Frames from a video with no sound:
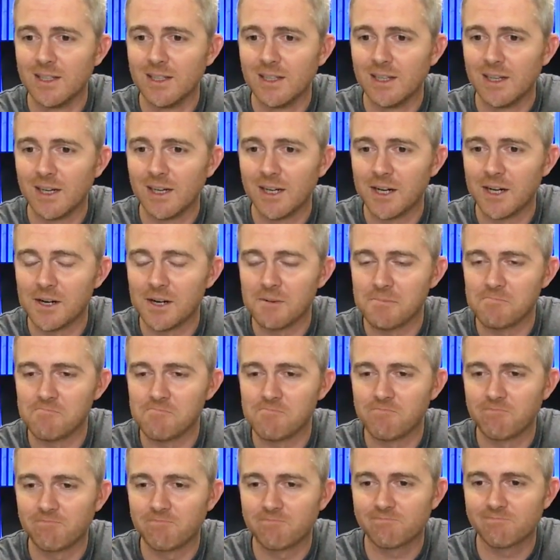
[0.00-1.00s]
Um,
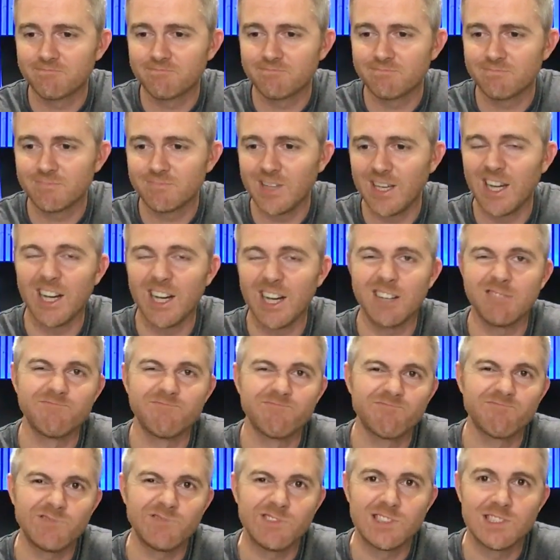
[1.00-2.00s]
yeah,
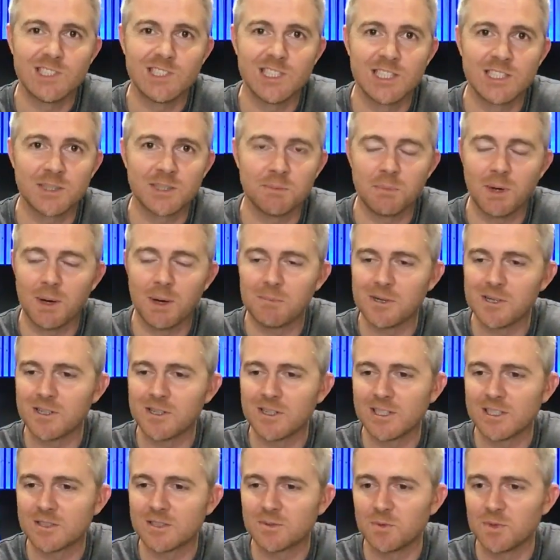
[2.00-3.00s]
it's a bummer.
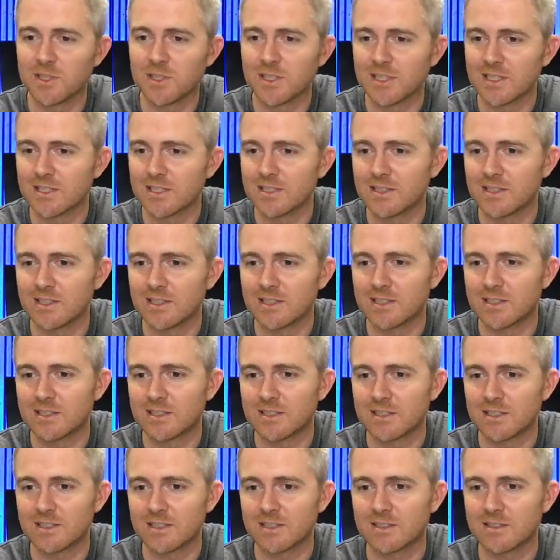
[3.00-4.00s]
It's really, it's
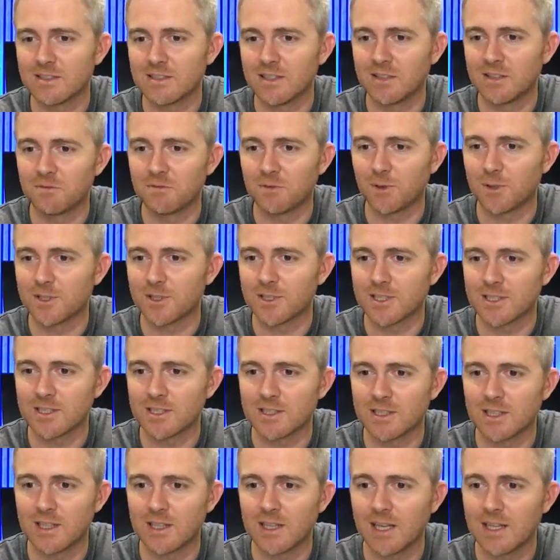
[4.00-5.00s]
just unfortunate
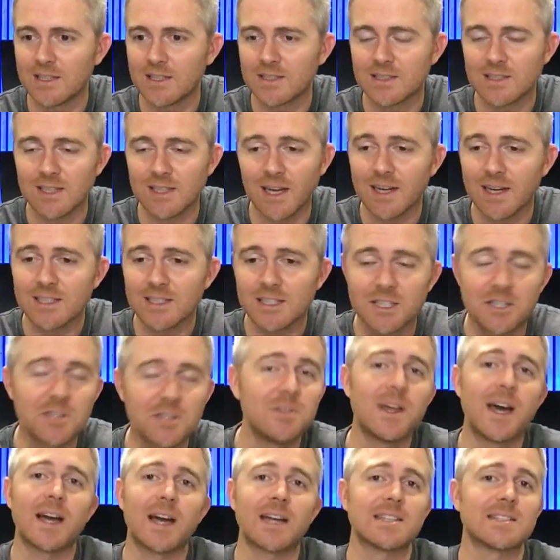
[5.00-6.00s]
that they decided to do
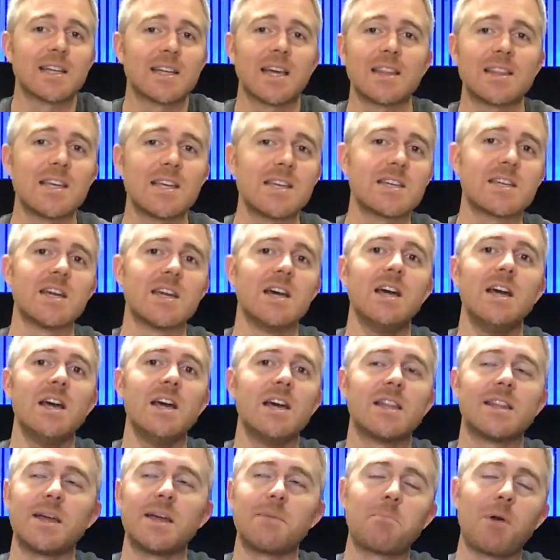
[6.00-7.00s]
that, because I think
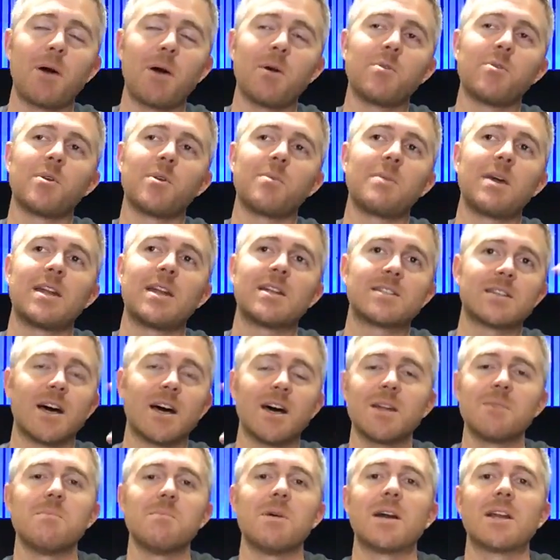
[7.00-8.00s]
they probably would have made a
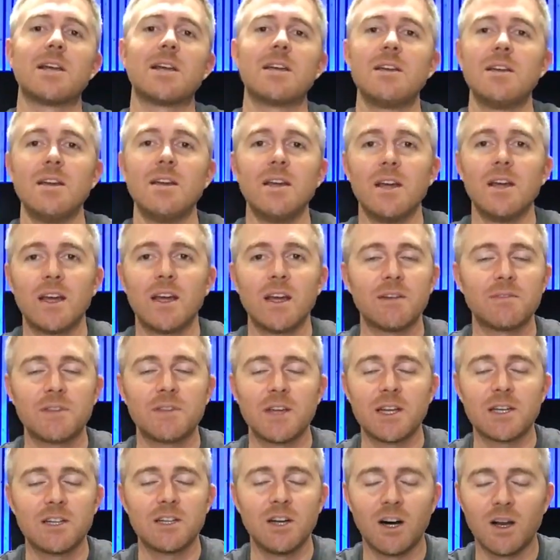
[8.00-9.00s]
ton of money if
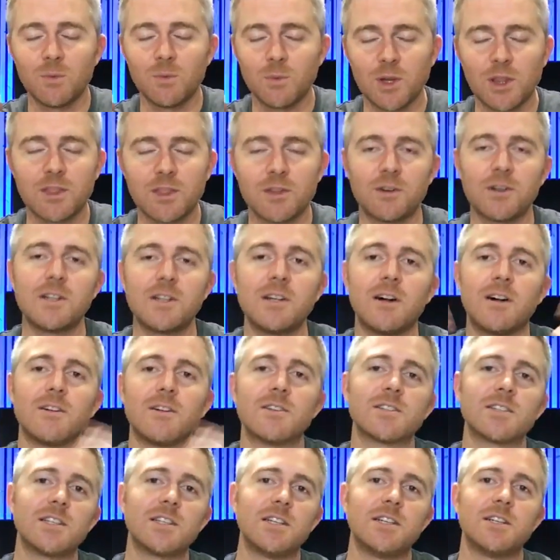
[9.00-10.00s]
they'd gone with thirty
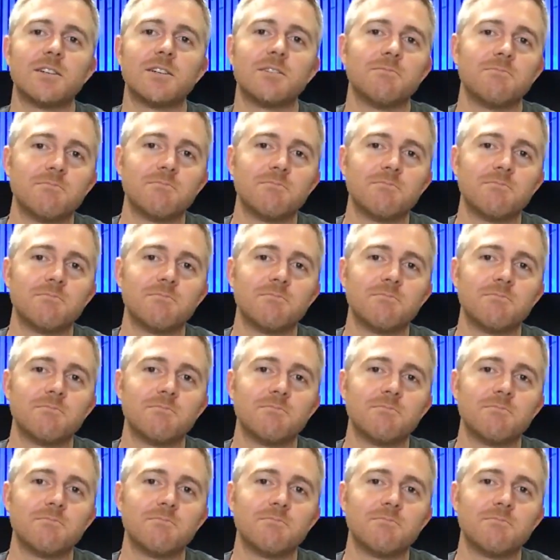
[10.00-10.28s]
dollars a year.